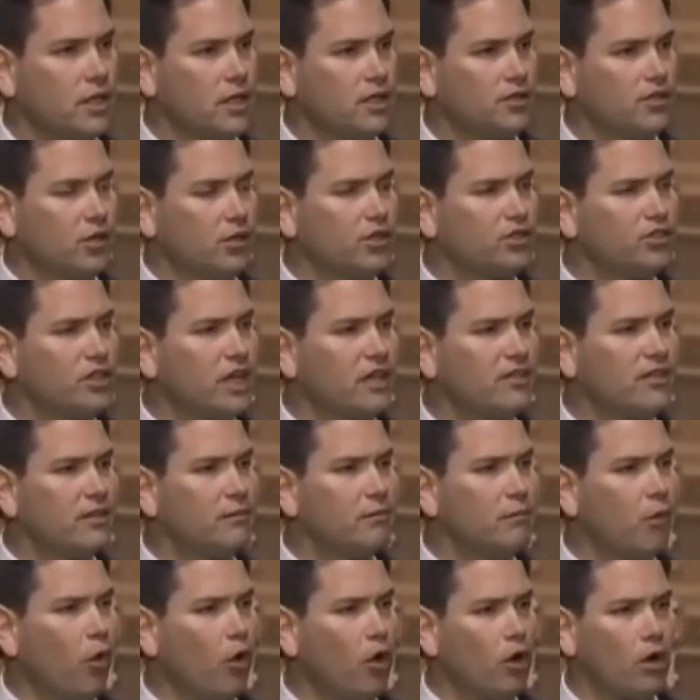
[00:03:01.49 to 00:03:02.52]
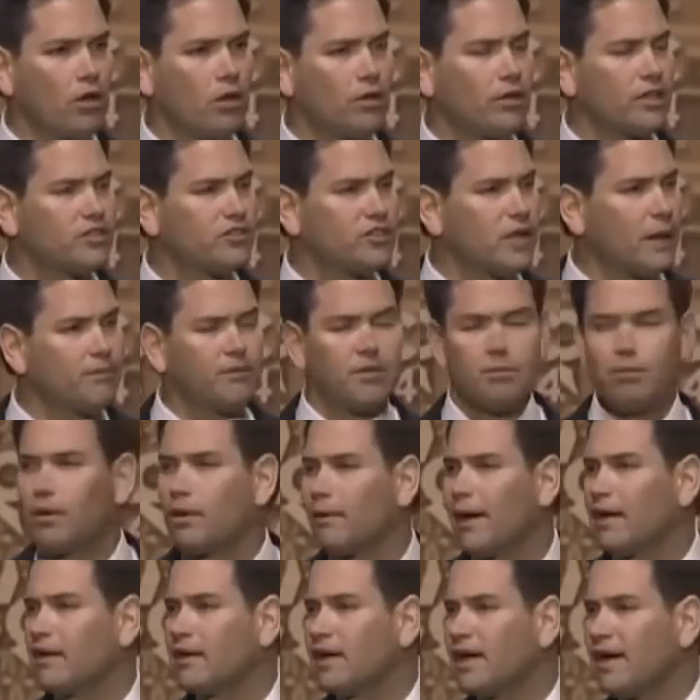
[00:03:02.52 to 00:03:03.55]
There is nothing moral or acceptable
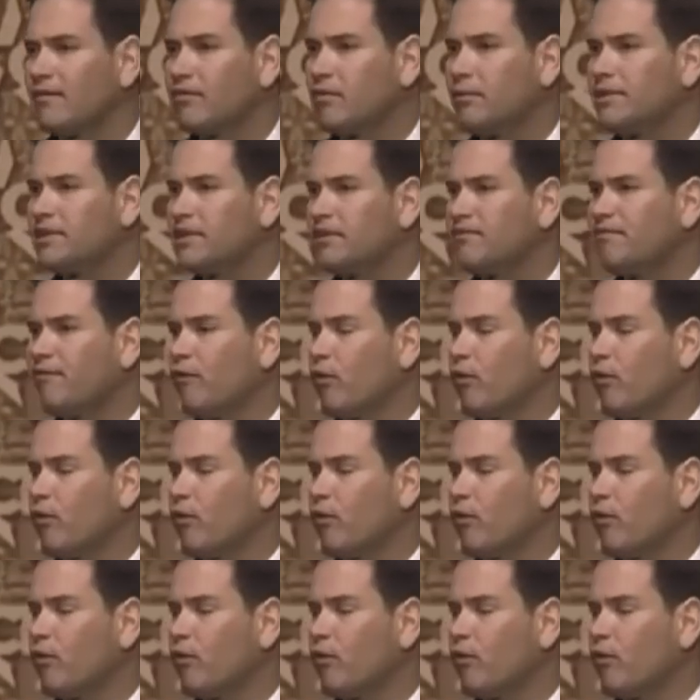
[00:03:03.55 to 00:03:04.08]
about a government that